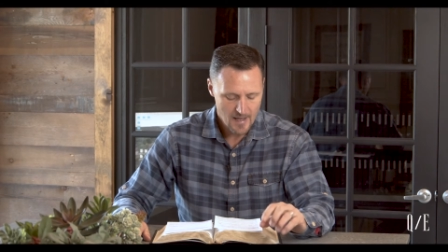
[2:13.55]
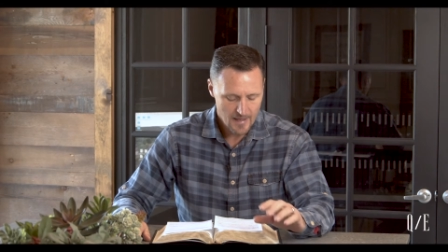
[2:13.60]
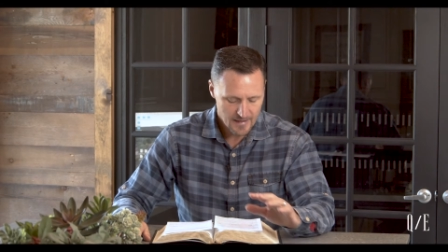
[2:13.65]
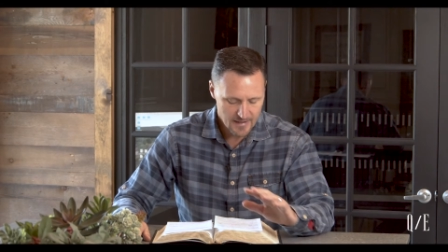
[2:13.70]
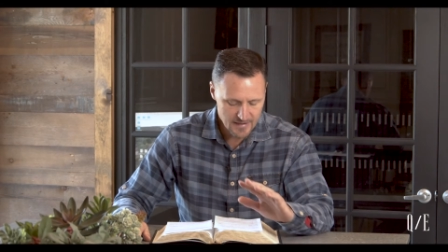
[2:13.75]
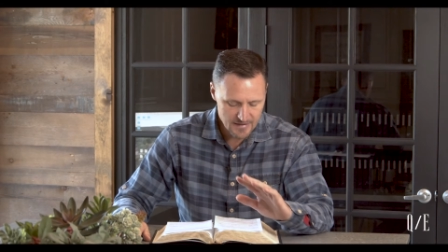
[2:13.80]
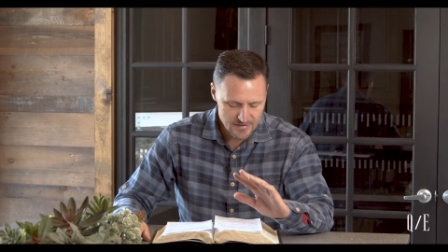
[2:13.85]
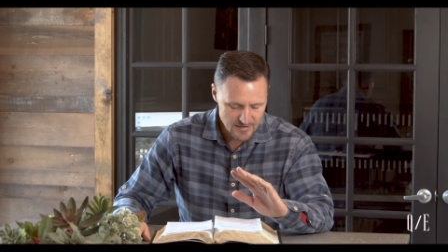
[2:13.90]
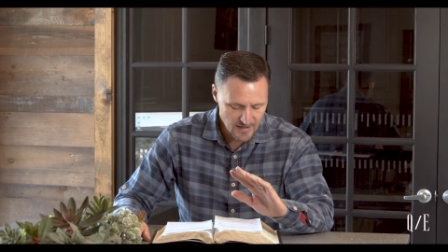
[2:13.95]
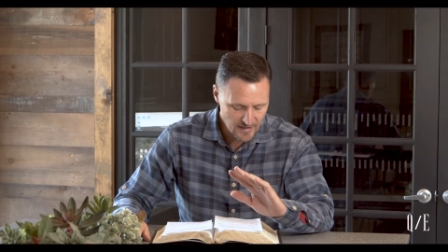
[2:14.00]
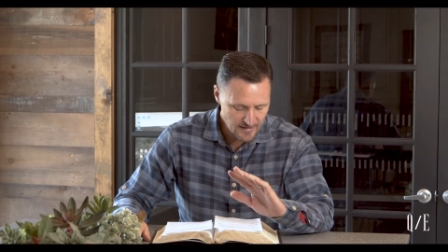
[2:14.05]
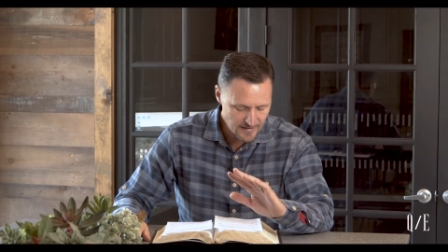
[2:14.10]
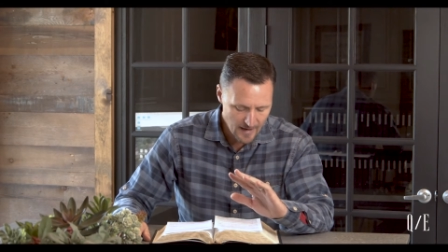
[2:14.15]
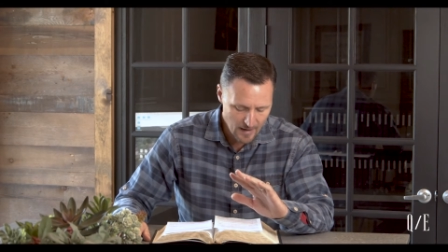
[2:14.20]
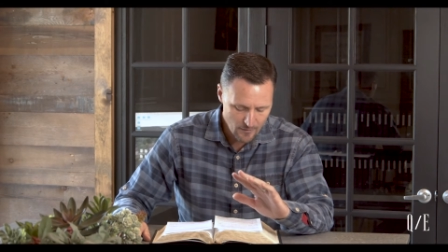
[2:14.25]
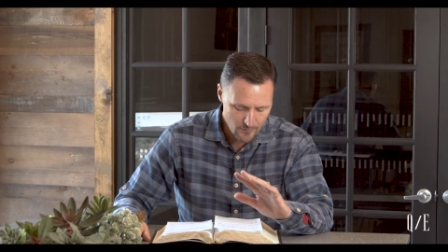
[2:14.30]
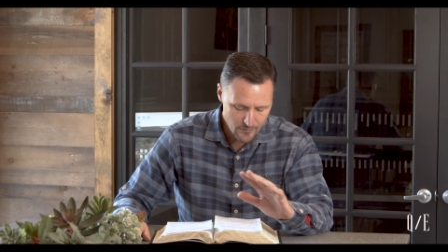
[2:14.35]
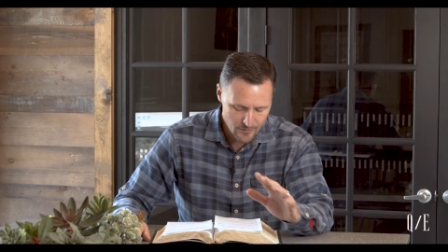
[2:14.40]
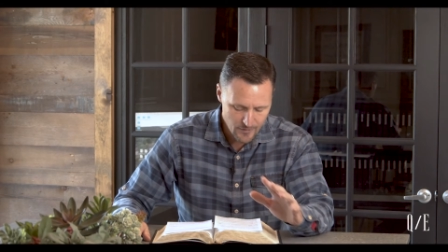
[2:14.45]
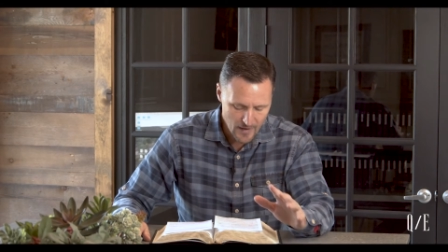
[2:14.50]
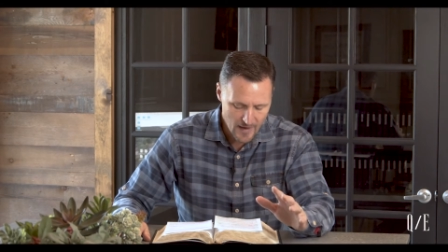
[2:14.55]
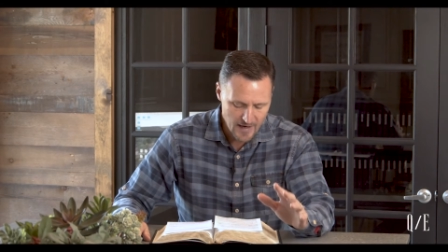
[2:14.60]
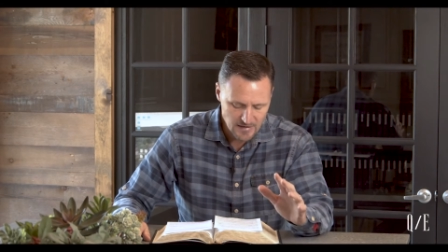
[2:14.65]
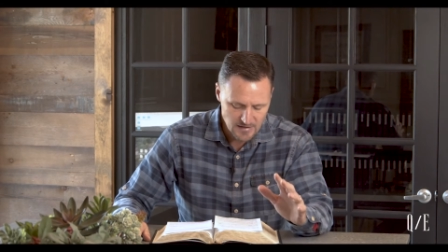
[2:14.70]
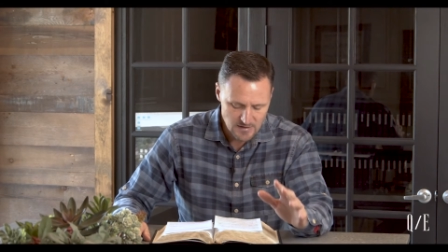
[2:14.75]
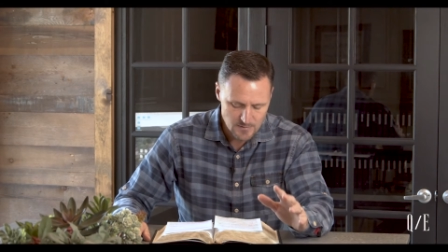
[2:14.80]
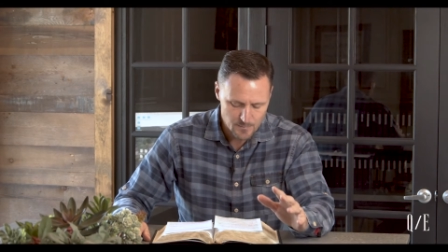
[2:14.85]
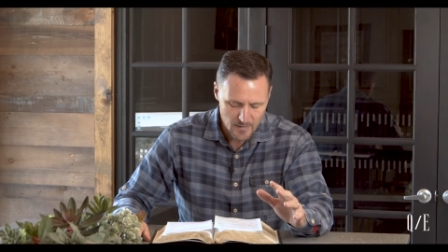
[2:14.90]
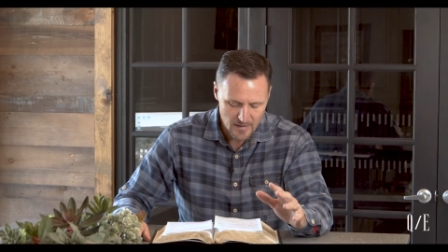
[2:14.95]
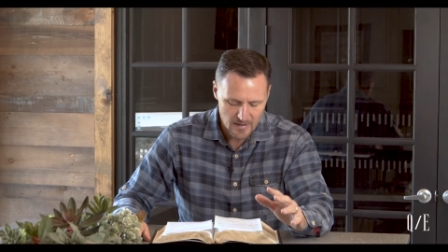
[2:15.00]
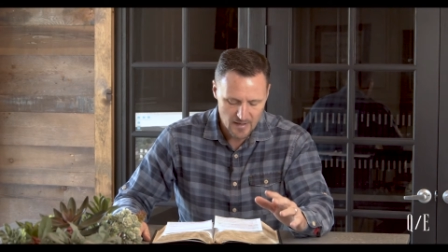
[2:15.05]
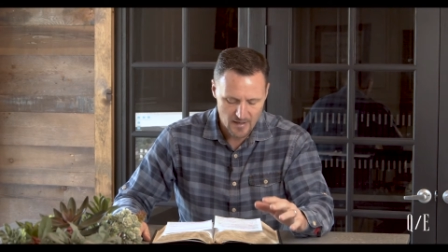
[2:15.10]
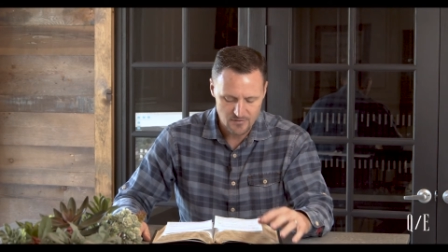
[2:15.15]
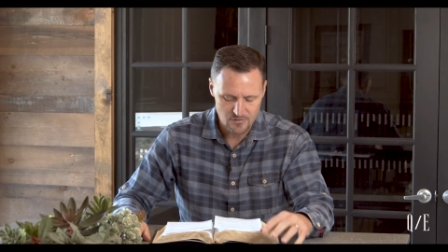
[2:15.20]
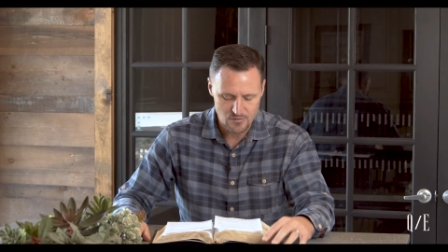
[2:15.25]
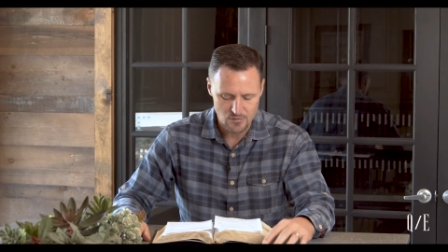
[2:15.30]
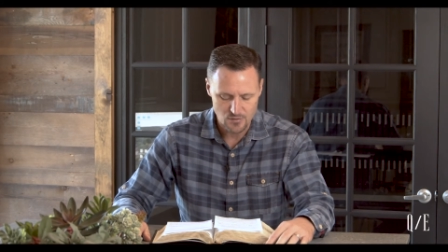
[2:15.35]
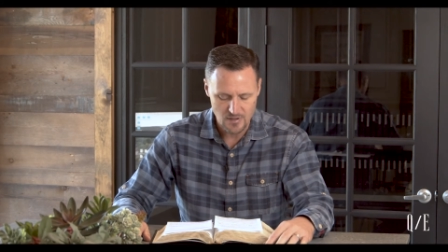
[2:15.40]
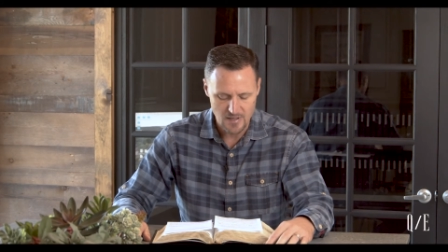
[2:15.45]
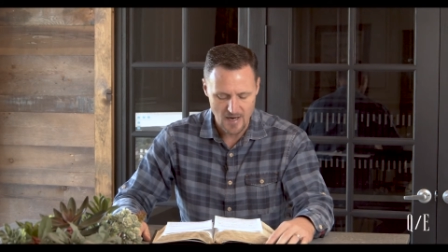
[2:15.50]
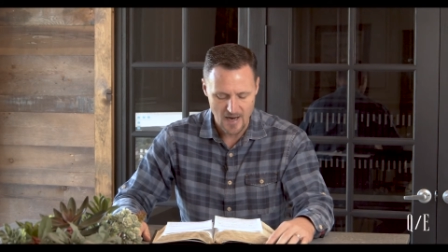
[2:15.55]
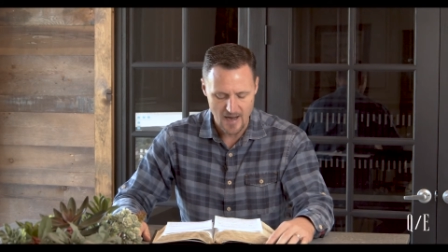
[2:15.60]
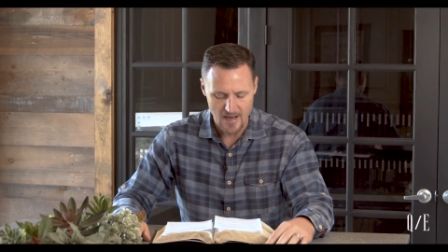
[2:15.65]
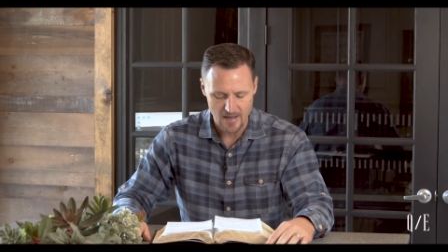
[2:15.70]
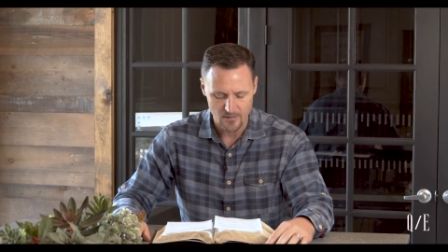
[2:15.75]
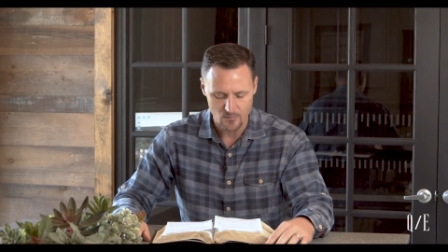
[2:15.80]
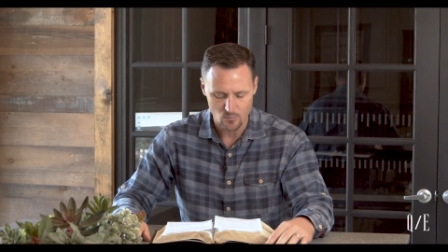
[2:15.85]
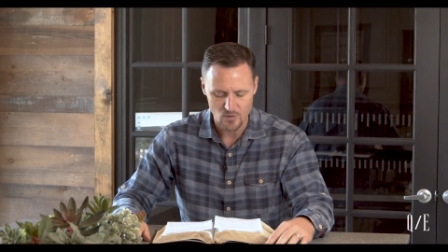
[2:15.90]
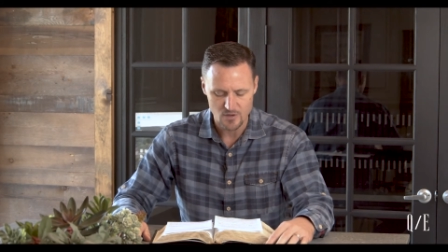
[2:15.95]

He said, "Now thanks be unto God,